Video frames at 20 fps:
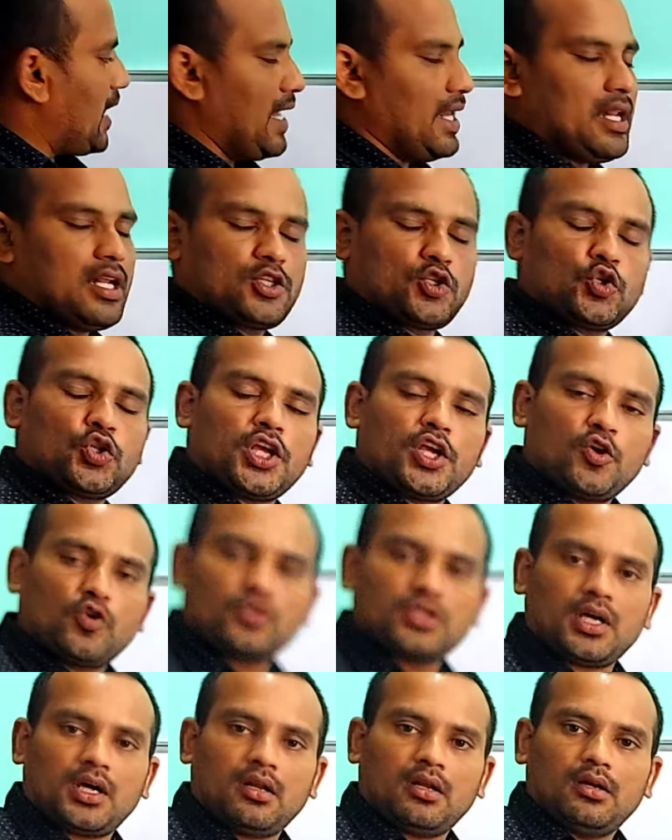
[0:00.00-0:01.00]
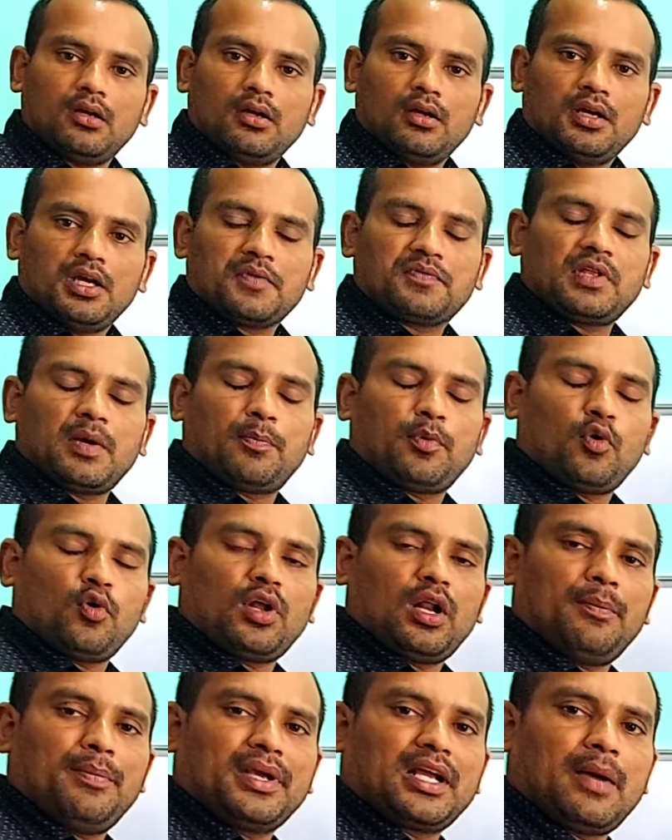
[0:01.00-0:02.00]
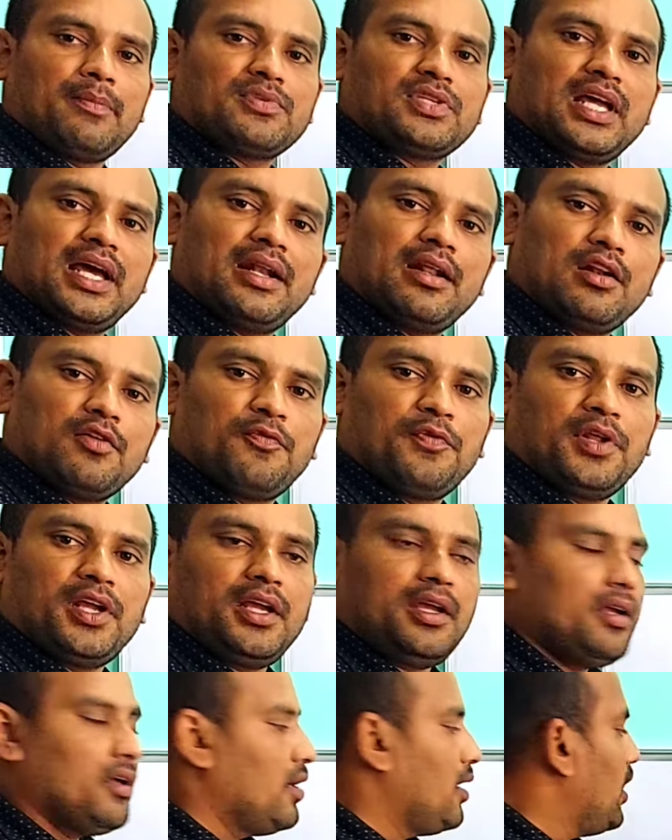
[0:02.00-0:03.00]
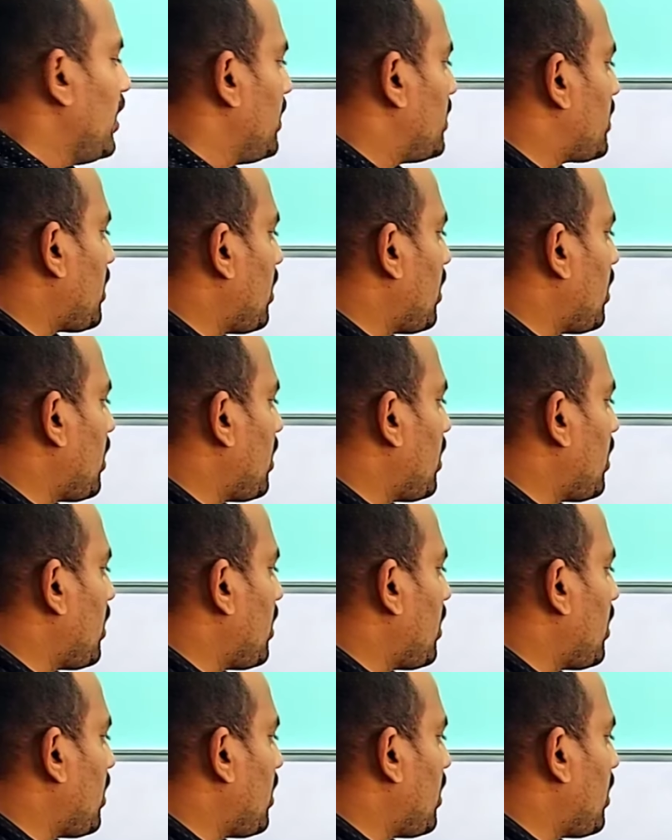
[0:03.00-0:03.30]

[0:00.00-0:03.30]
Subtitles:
errors to the user. If the program becomes error free, it